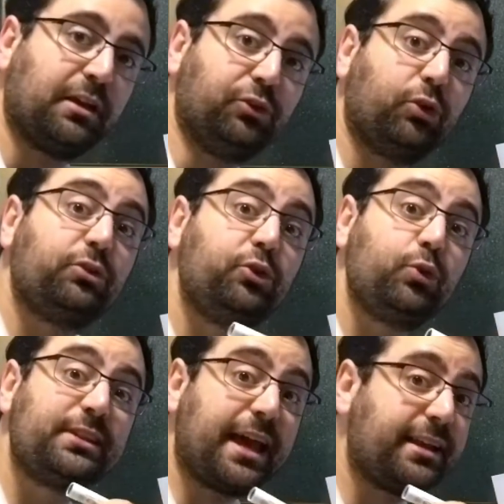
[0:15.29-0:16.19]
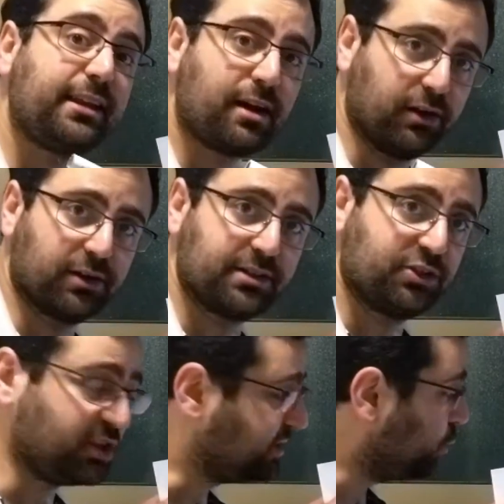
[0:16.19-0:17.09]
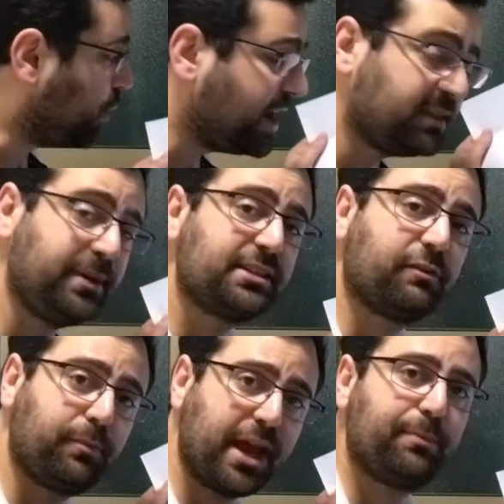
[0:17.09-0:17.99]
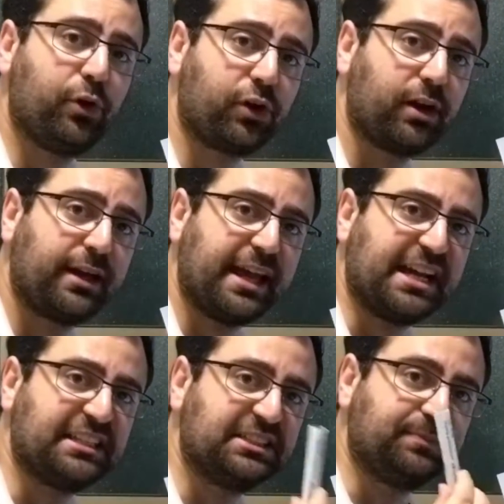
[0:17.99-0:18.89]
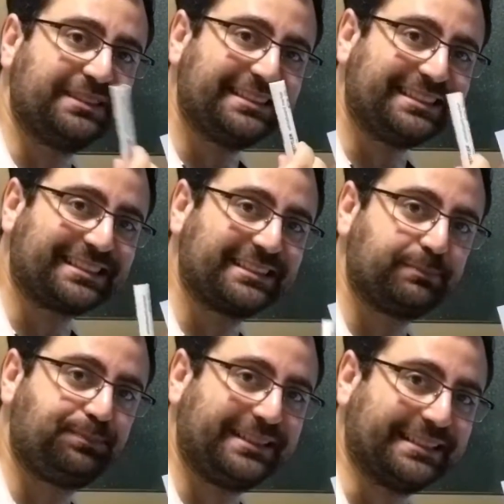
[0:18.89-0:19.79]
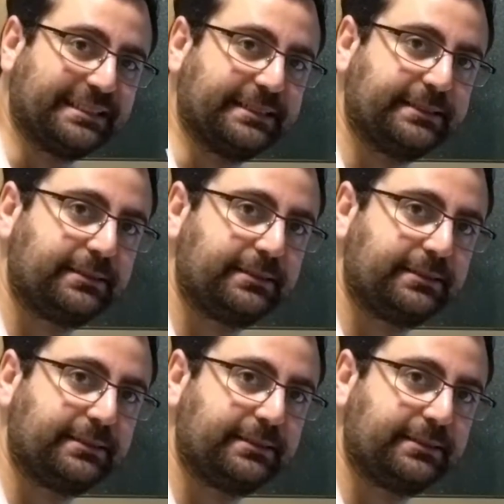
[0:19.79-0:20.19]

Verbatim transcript: Don't use any colors, just a white piece of paper and a black pen.